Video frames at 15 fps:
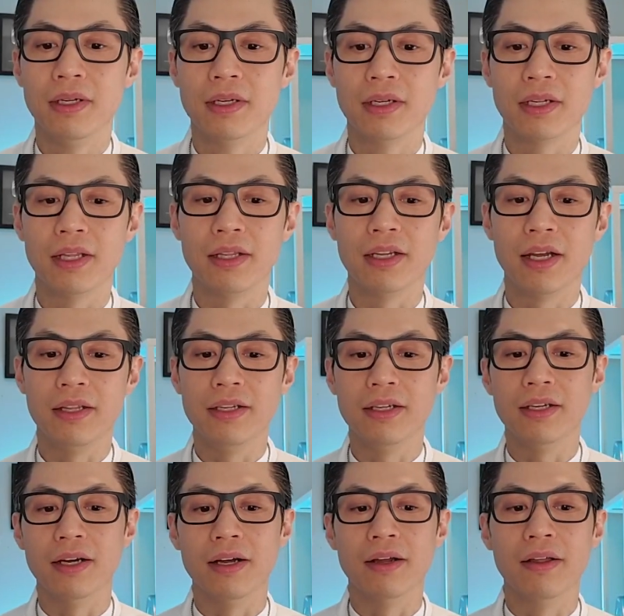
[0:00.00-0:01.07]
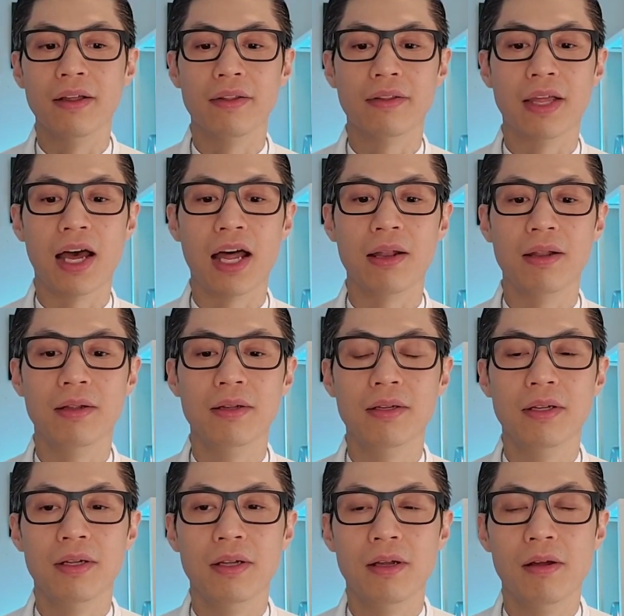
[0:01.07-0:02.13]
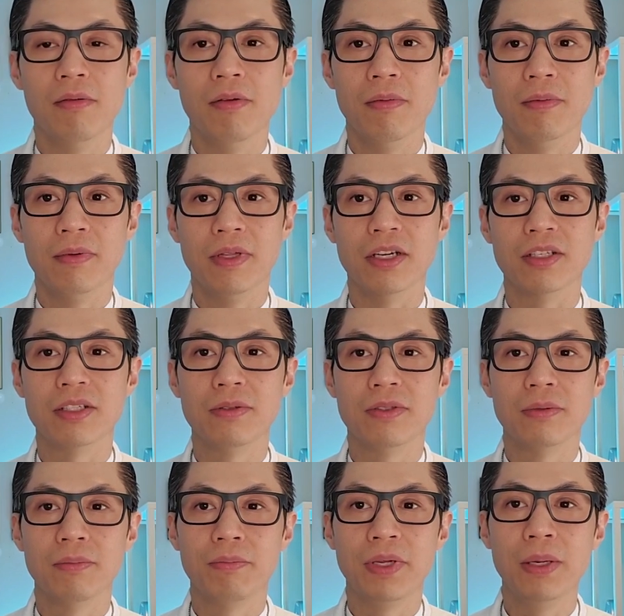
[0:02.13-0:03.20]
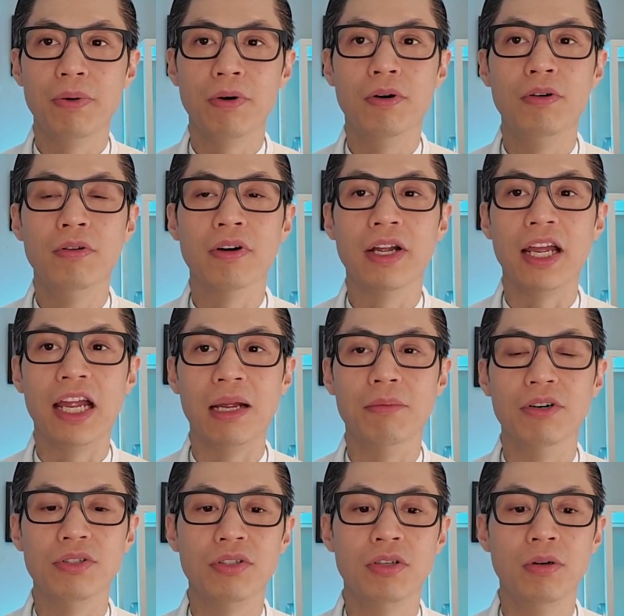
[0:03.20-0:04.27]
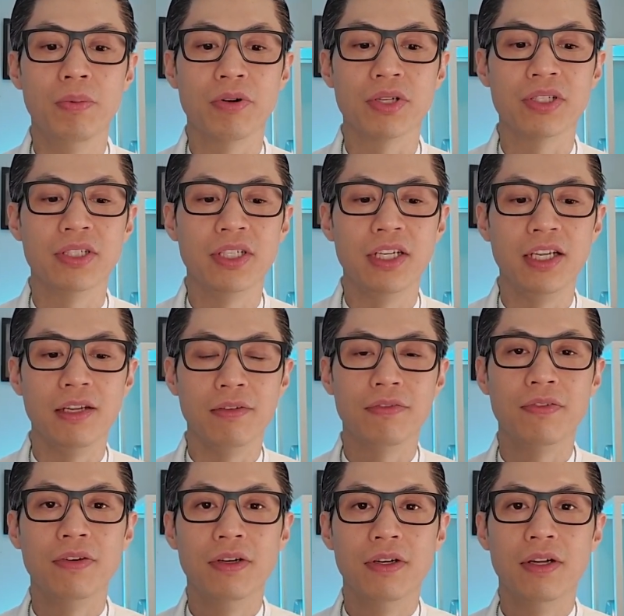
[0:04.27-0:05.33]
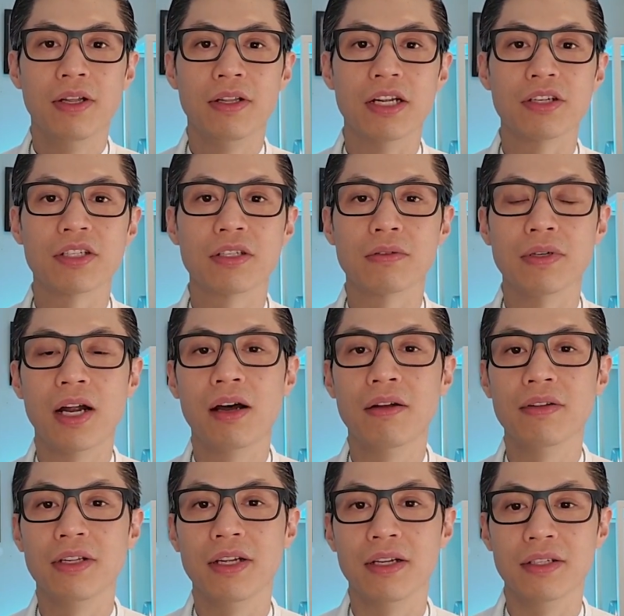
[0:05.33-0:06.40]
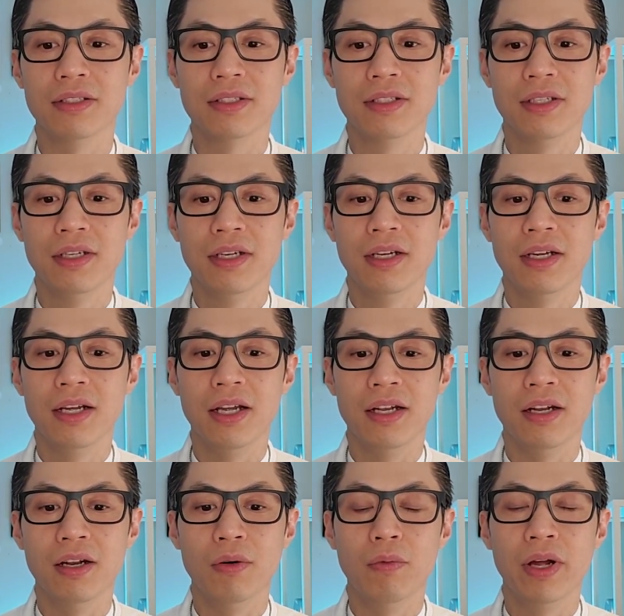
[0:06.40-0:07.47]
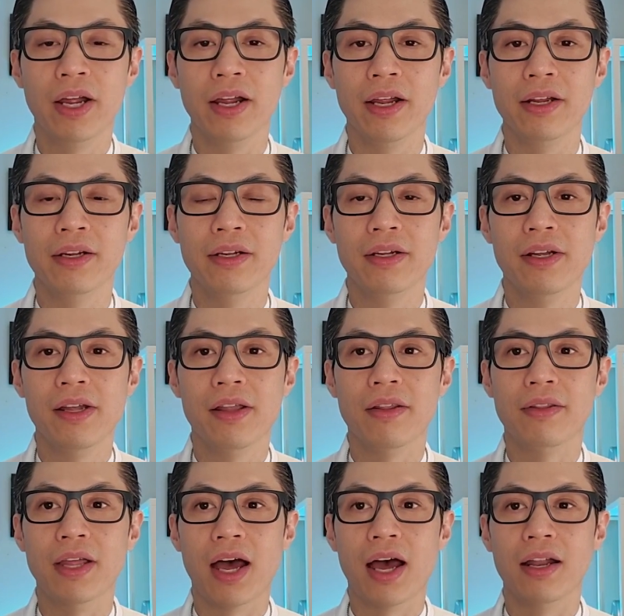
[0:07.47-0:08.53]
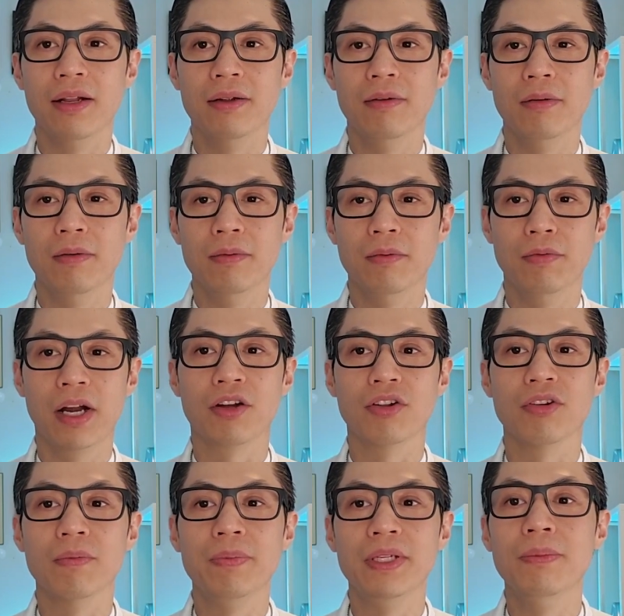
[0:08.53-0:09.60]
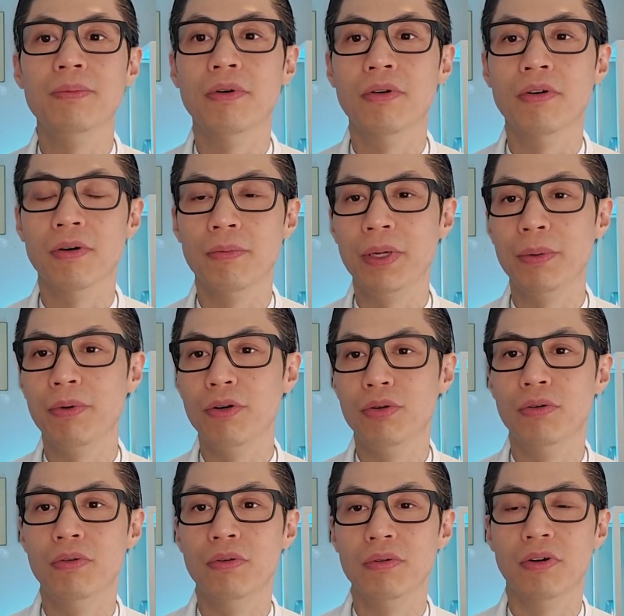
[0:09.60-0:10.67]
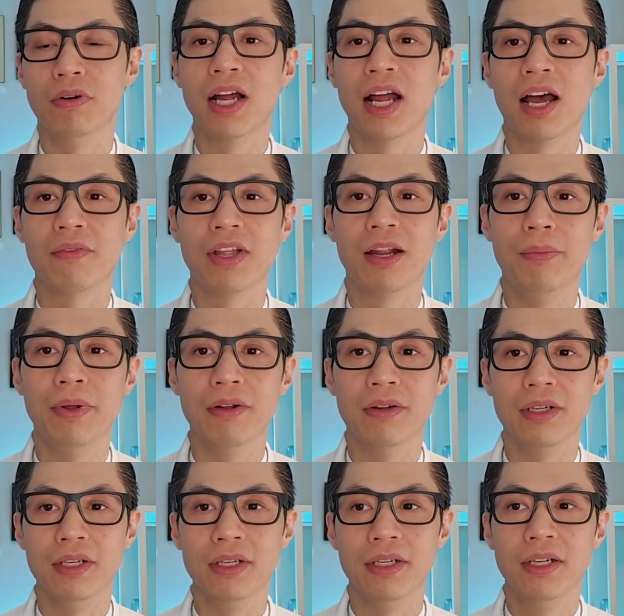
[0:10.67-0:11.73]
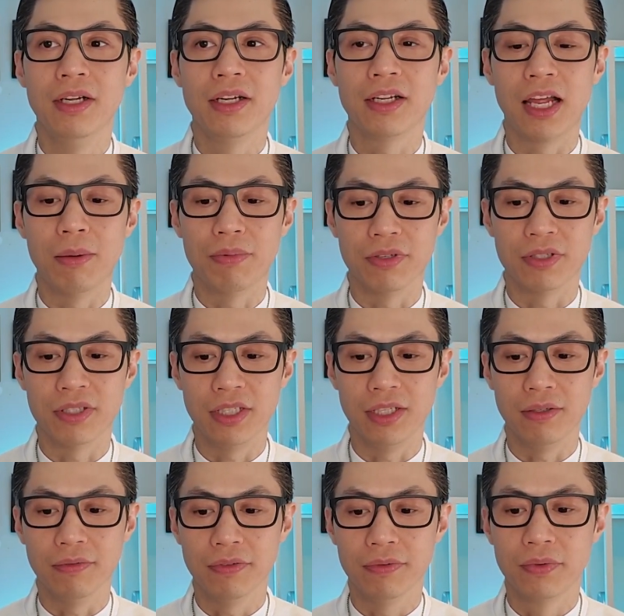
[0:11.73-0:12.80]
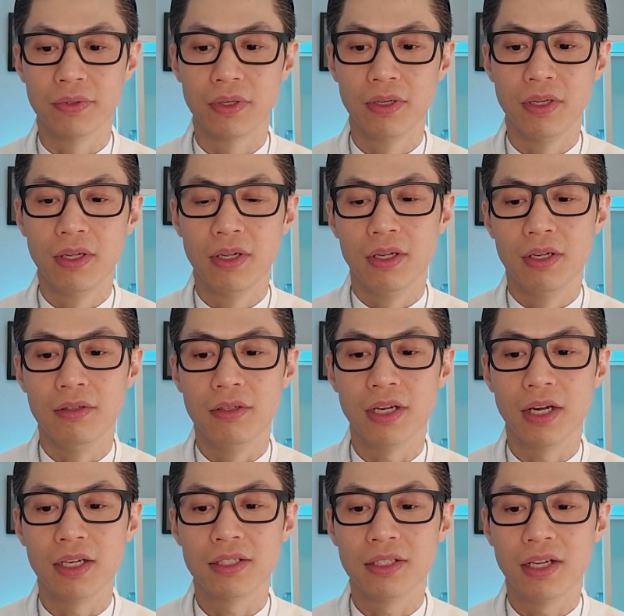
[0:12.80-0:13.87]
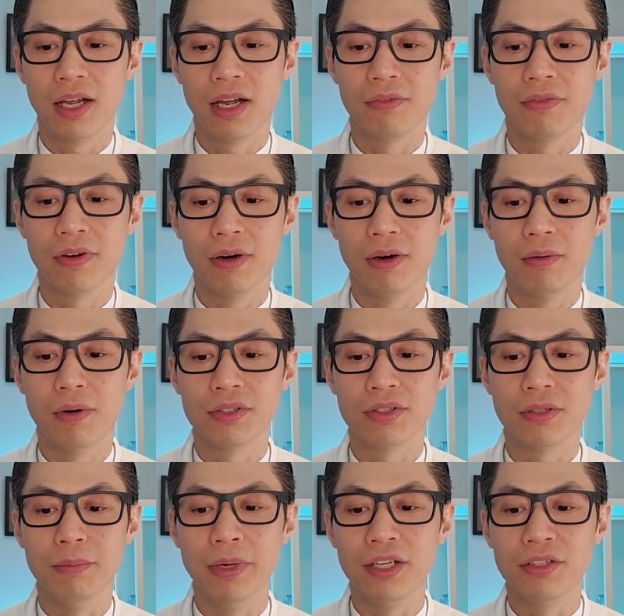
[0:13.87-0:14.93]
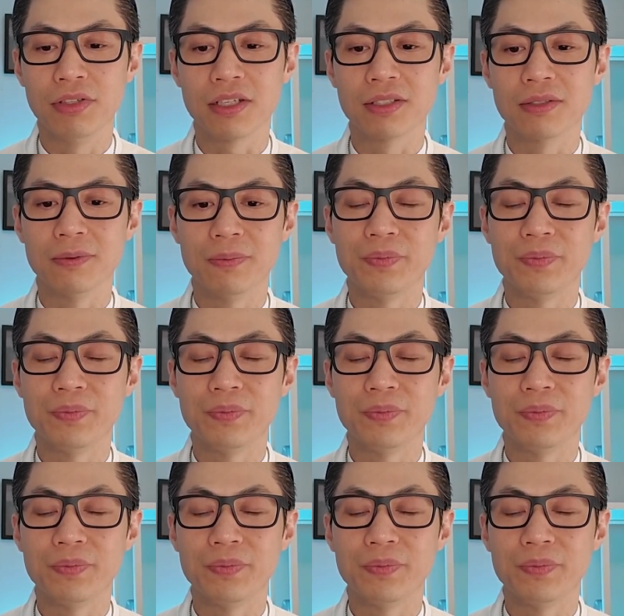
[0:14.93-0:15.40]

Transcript: get the idea that there's people who are able to perceive their surroundings in a way that regular people or people who don't have that ability can perceive. You guys have watched The Matrix,